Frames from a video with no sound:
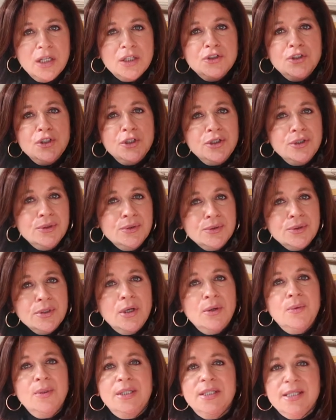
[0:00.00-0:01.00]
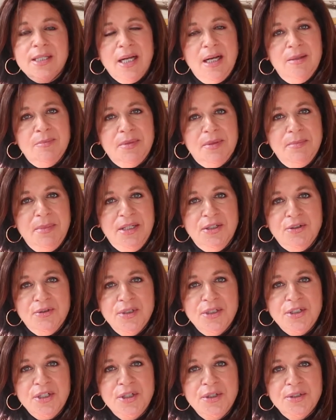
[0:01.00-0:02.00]
Do you know what is complementary
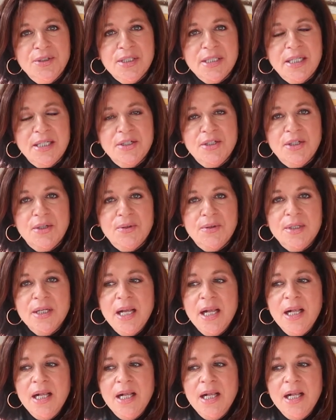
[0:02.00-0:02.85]
to your skin tone?